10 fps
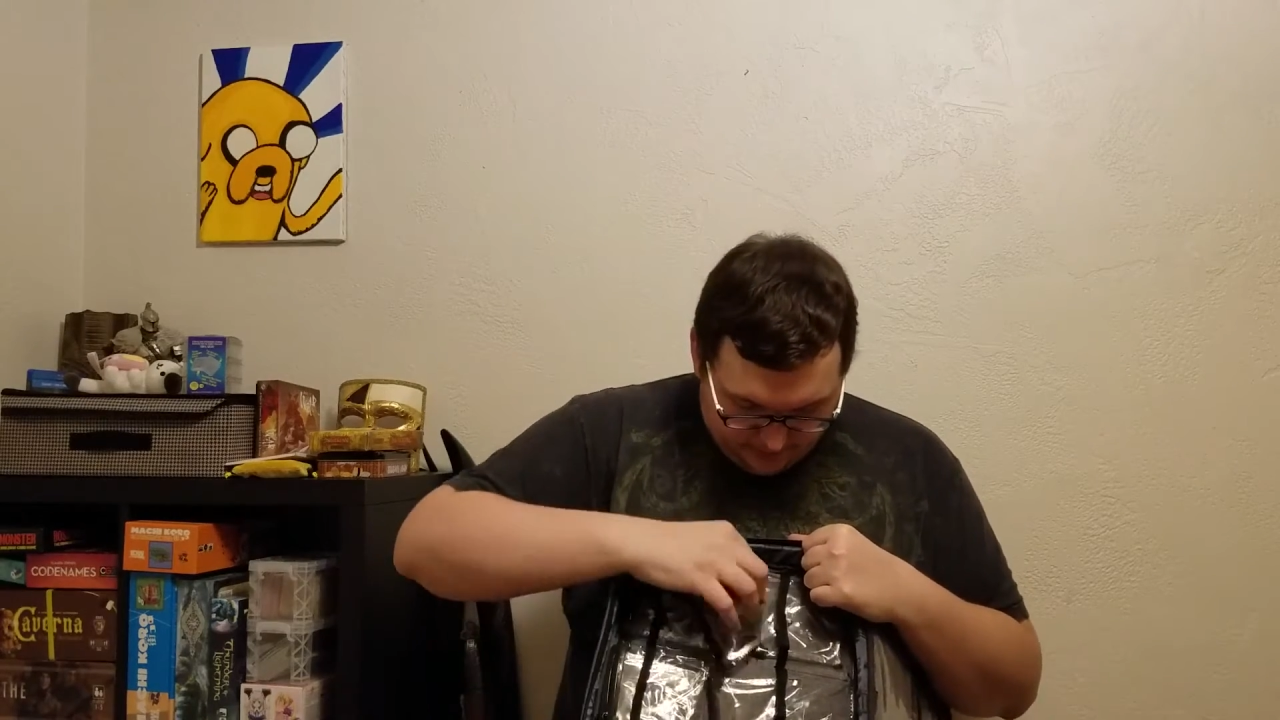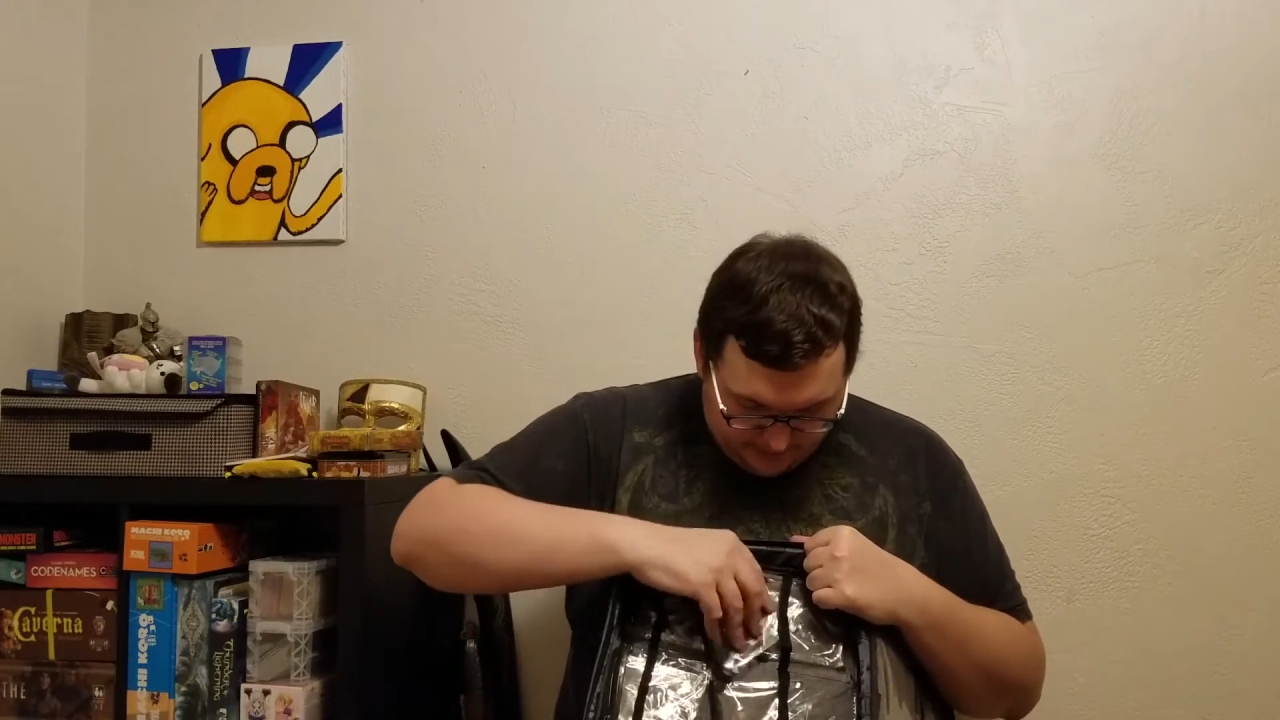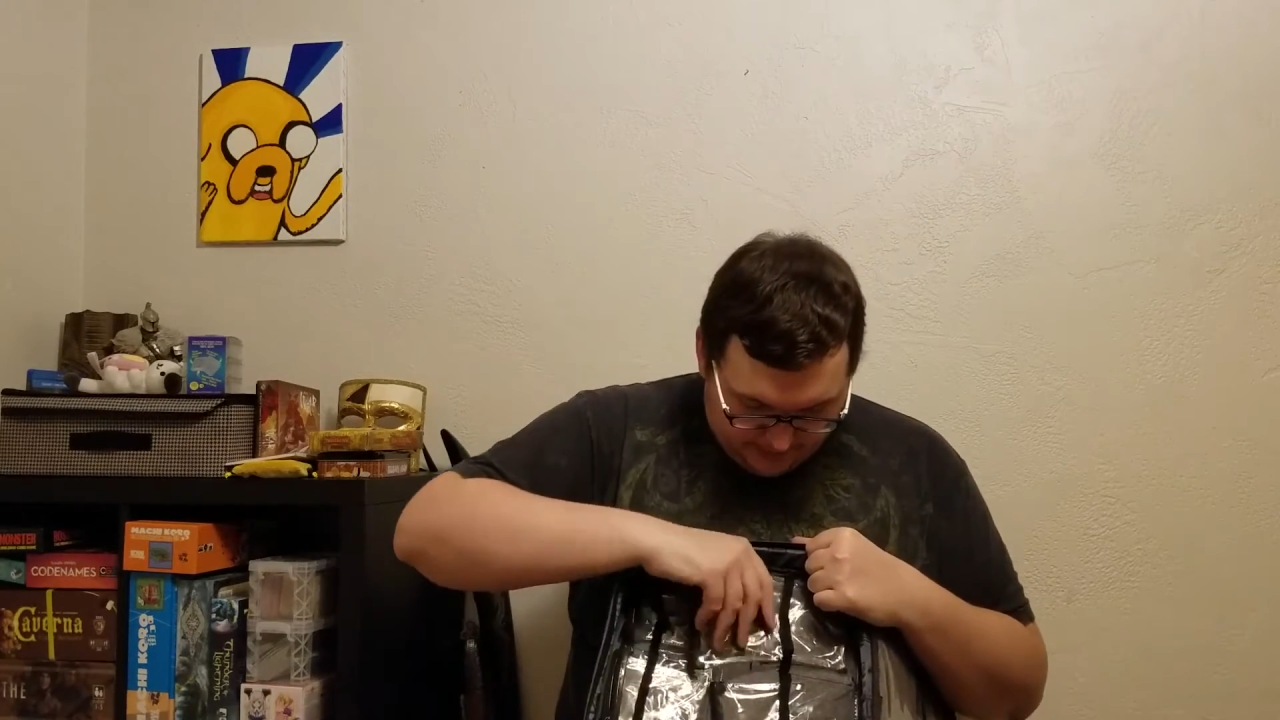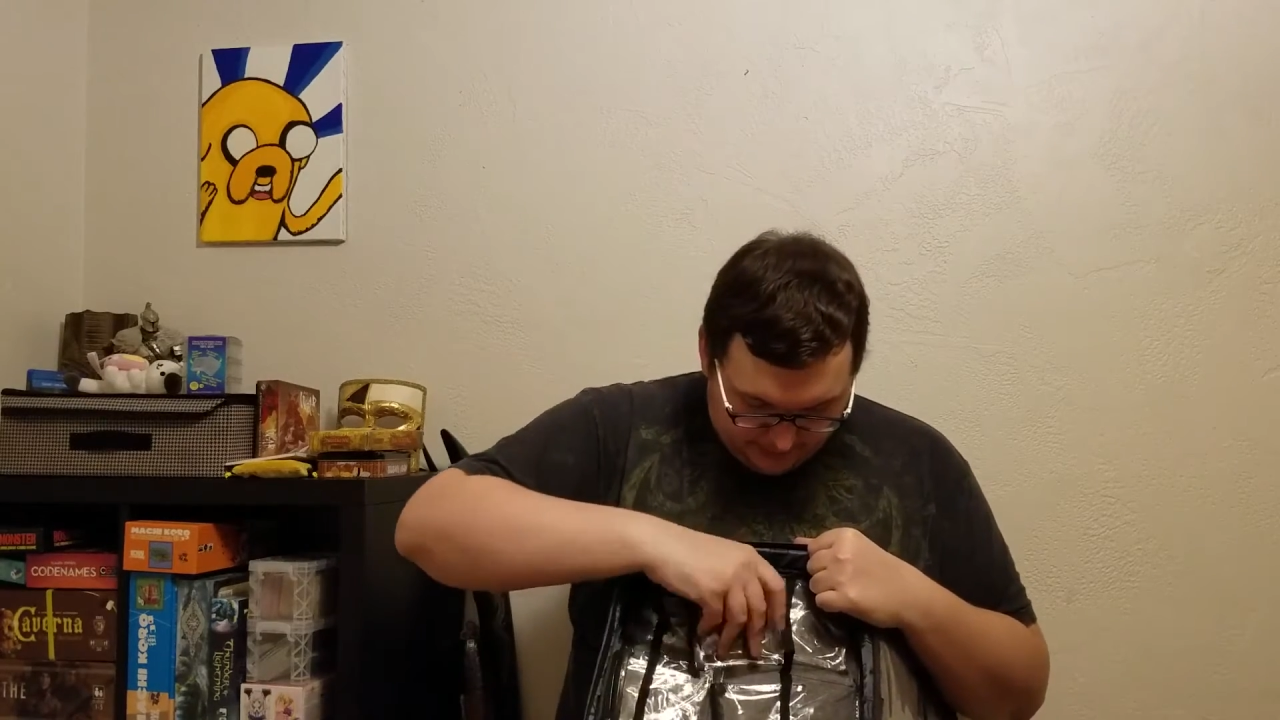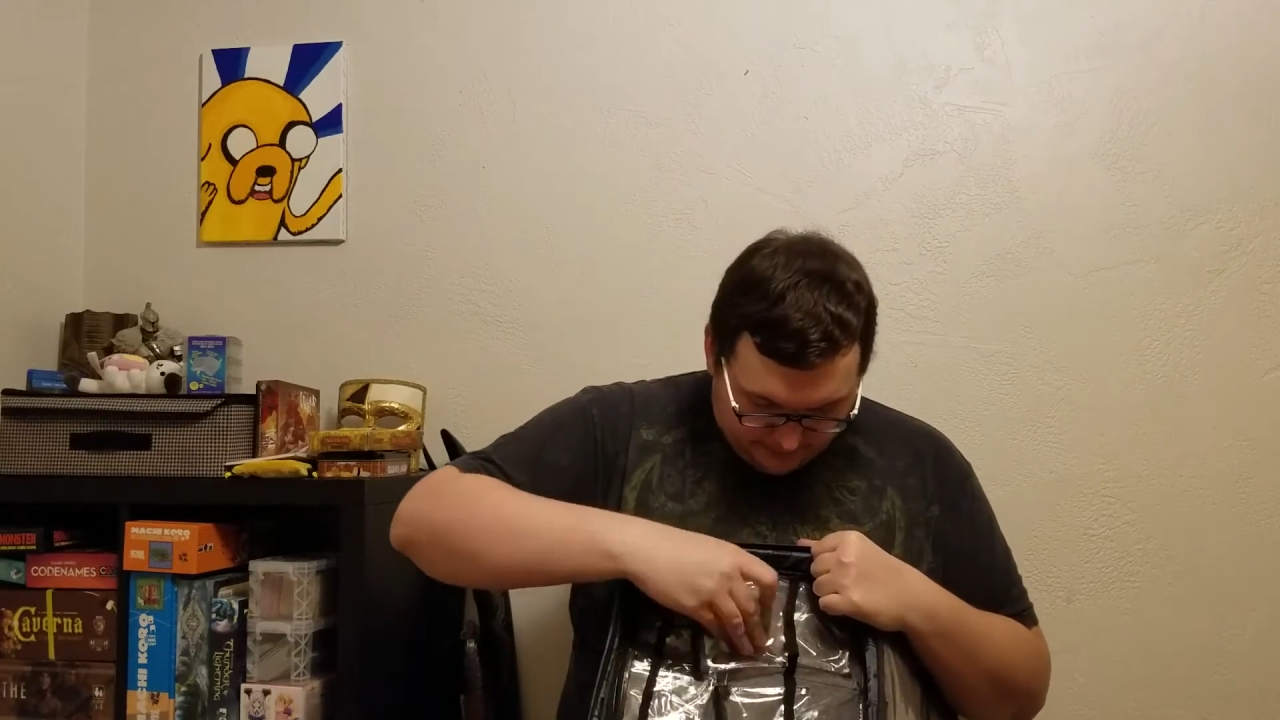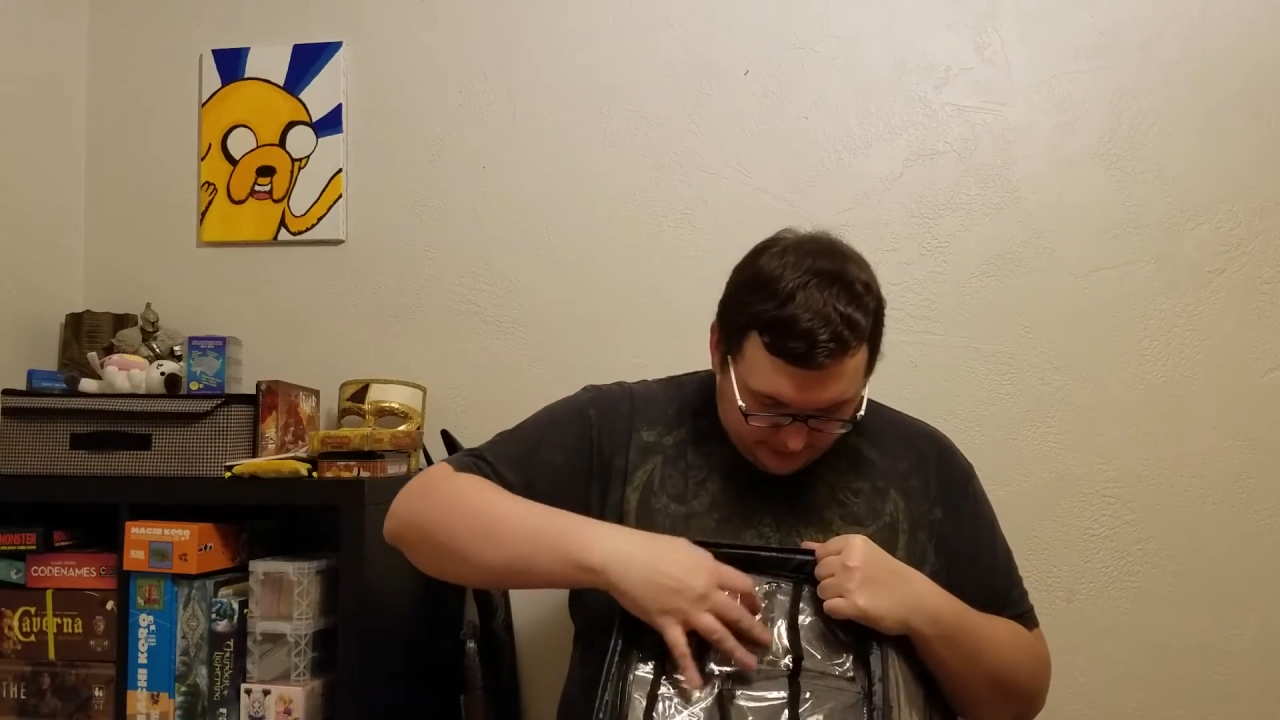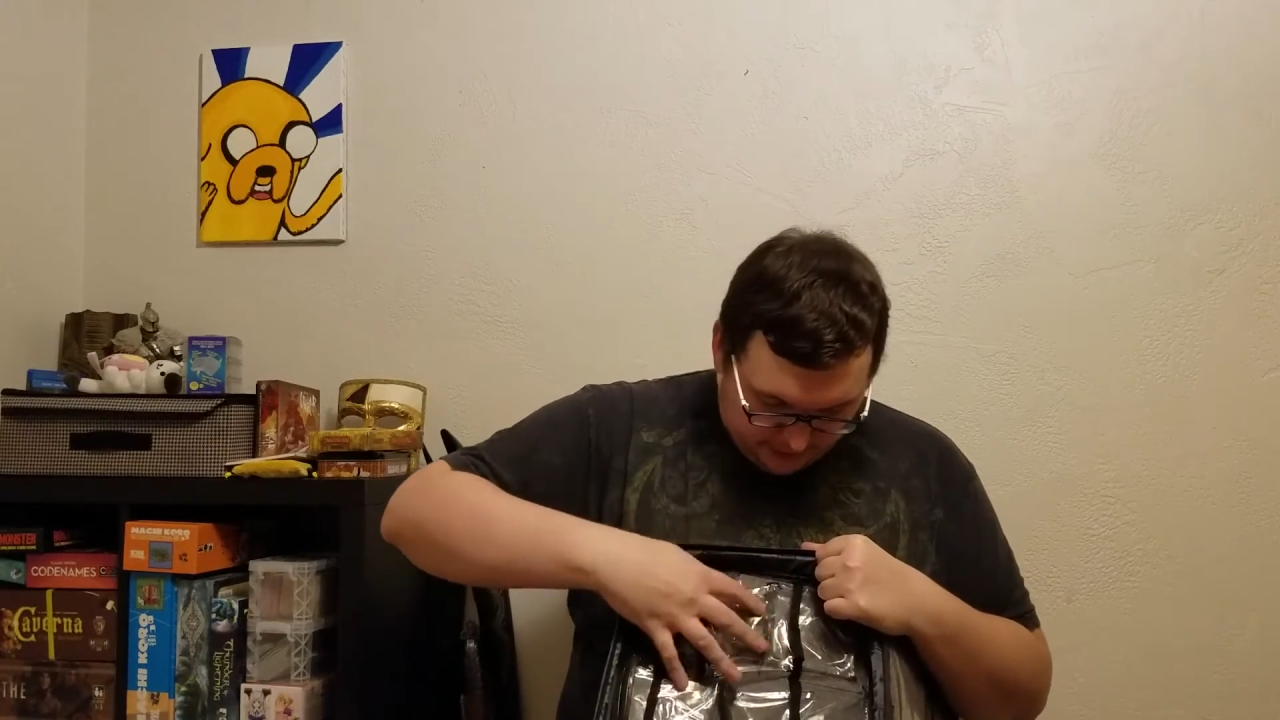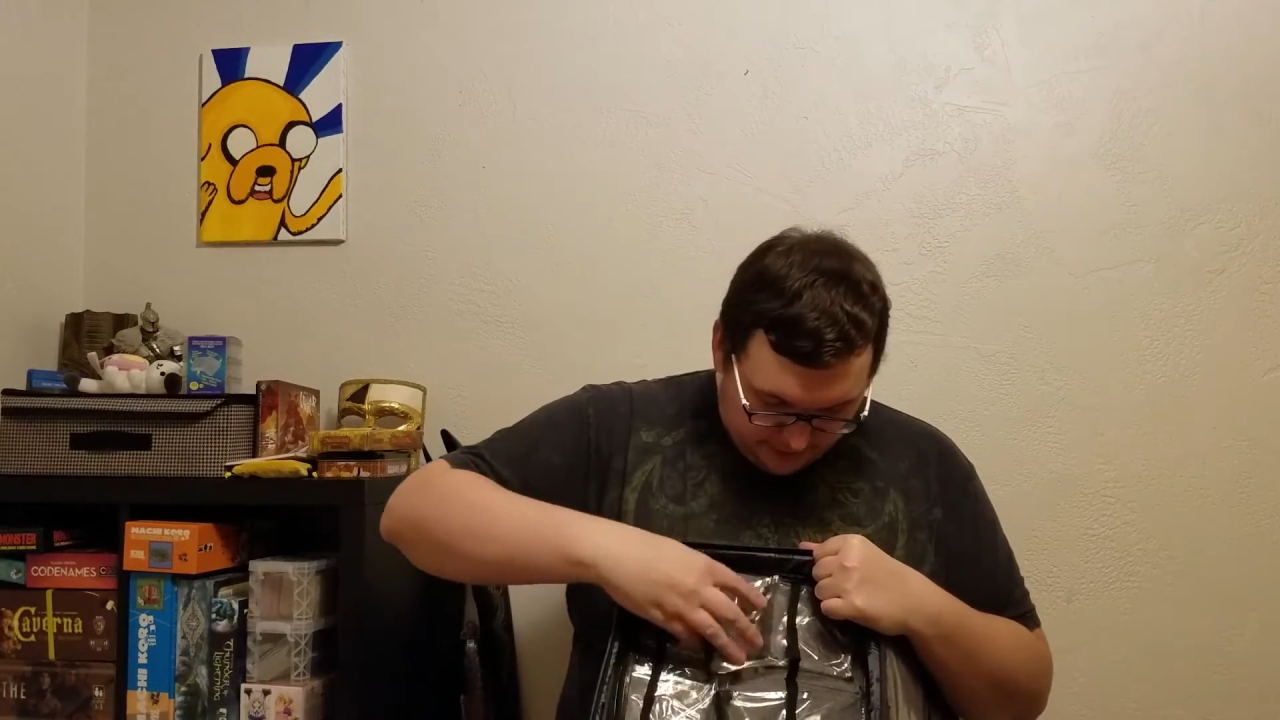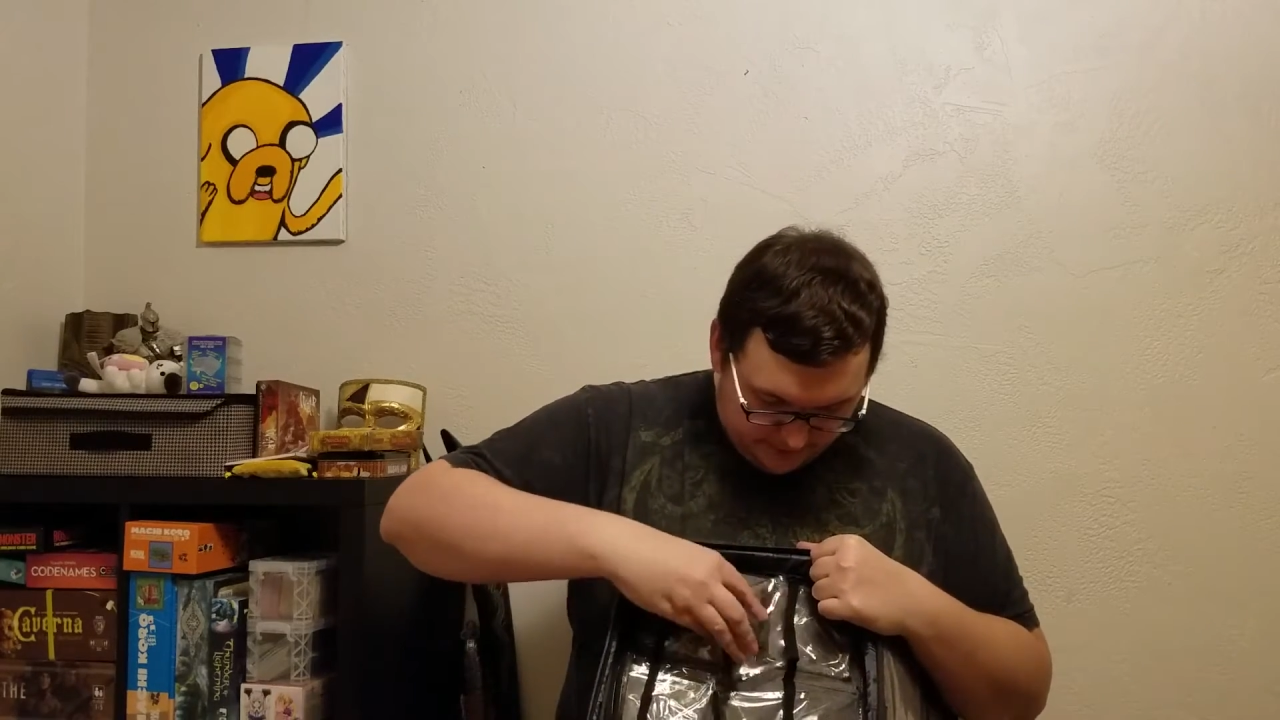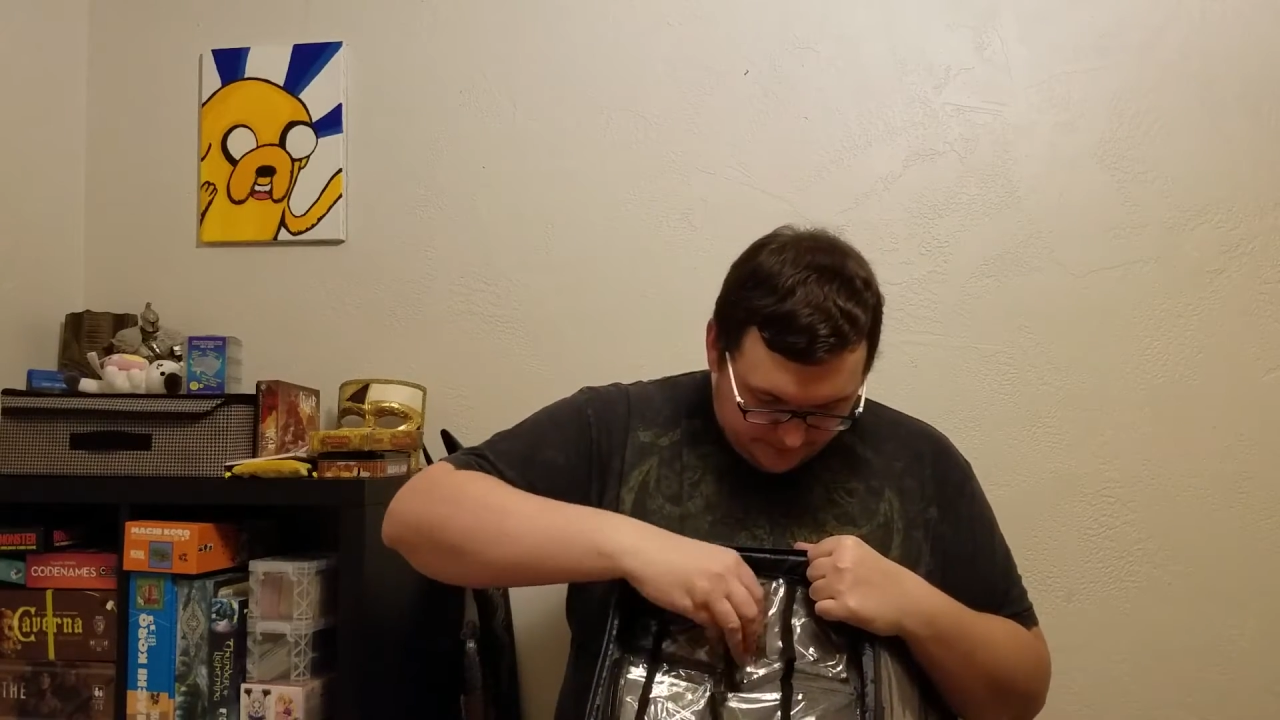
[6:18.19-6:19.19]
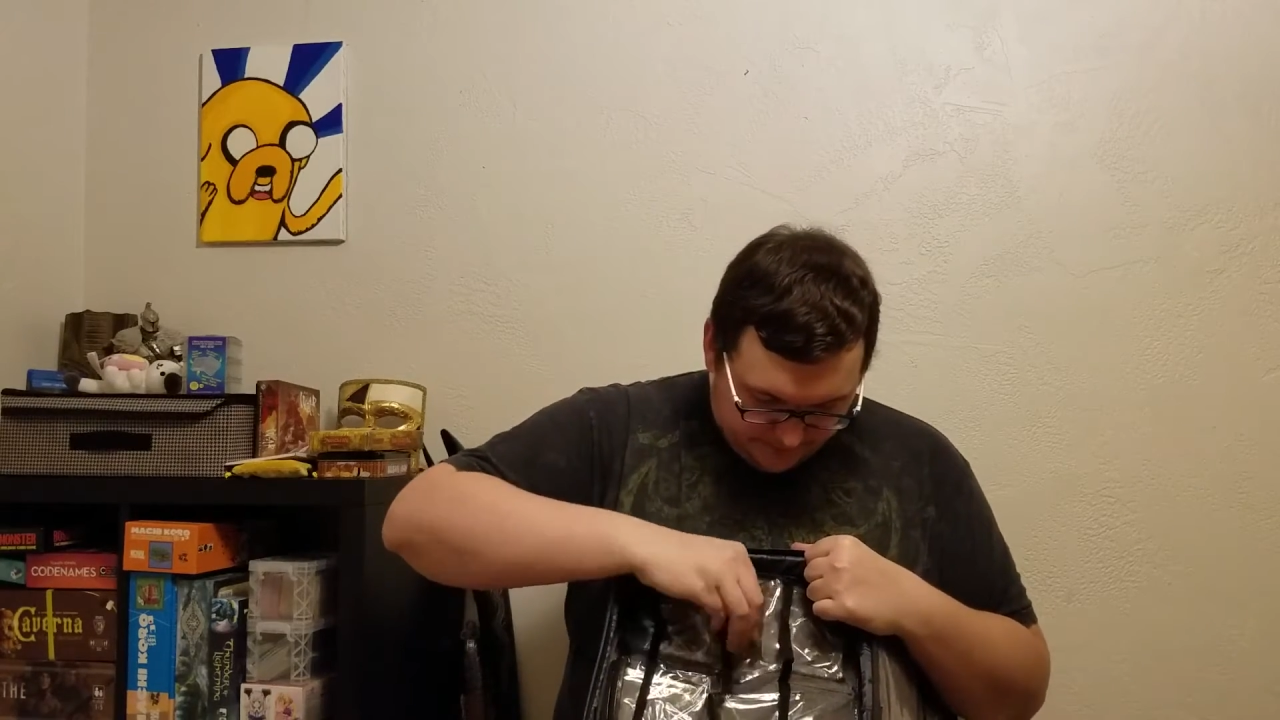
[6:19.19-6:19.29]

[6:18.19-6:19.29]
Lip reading: pouch for sure.